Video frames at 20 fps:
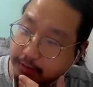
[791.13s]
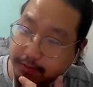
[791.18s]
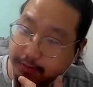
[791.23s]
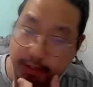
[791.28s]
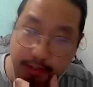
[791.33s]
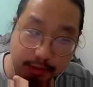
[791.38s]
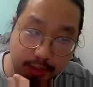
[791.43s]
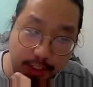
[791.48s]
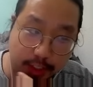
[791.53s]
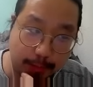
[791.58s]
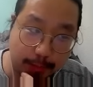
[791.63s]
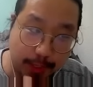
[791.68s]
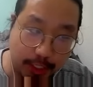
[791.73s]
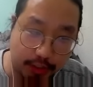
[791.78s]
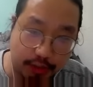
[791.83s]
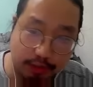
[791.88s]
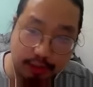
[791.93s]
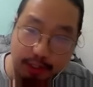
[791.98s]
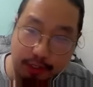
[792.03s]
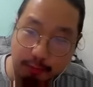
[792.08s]

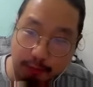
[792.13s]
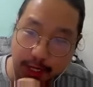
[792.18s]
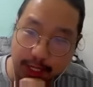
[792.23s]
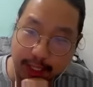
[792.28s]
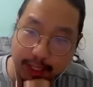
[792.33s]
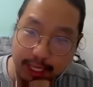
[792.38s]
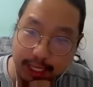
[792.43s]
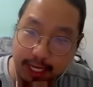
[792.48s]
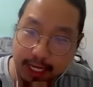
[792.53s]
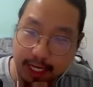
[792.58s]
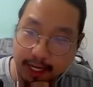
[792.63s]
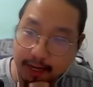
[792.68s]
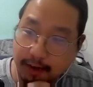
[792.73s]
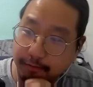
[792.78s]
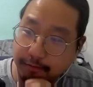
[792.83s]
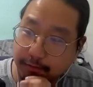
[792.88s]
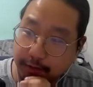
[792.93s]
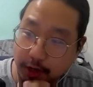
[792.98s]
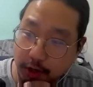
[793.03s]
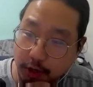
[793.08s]
especially when they have
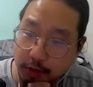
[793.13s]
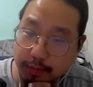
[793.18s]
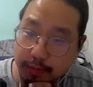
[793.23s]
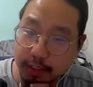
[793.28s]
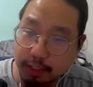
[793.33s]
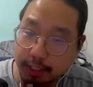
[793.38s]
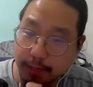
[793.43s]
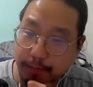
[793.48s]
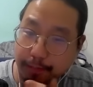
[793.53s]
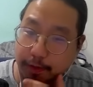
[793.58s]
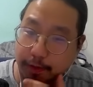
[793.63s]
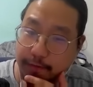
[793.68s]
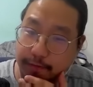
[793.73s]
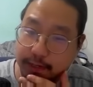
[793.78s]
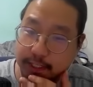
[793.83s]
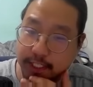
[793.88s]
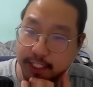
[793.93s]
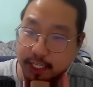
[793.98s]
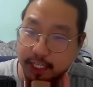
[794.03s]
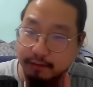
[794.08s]
almost a
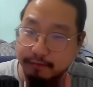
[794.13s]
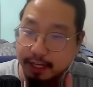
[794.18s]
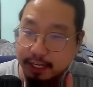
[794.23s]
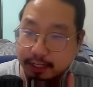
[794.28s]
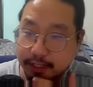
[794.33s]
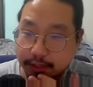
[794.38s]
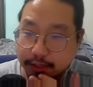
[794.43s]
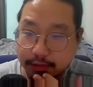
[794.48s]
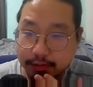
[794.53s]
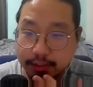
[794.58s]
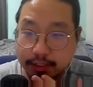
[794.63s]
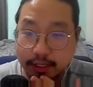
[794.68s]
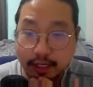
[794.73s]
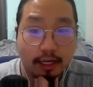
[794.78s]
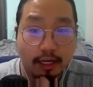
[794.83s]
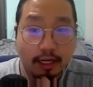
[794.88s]
perfect set of echoes,